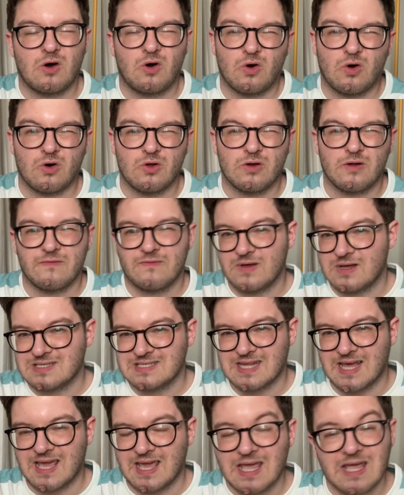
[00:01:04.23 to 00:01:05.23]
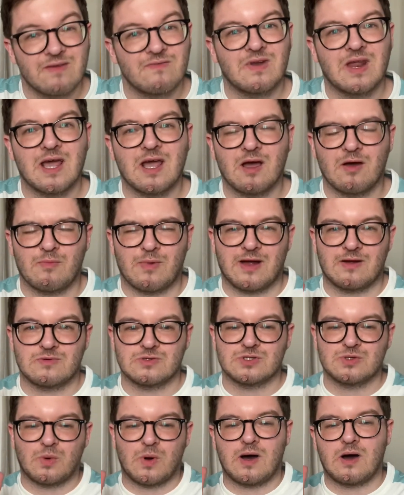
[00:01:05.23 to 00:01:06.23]
on Thursday evening around
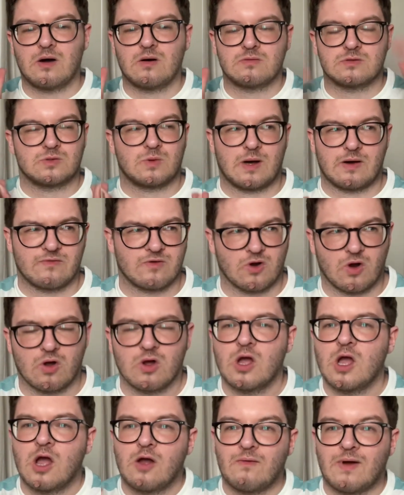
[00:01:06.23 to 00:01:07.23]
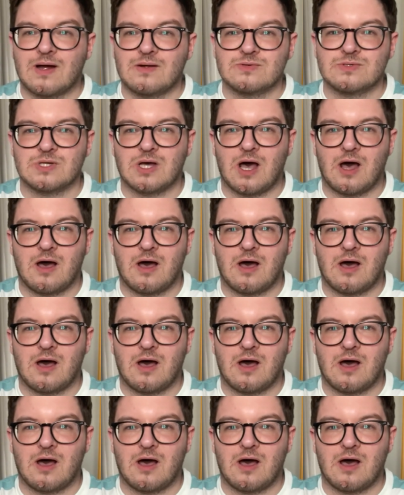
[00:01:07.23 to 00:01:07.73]
12 o'clock, around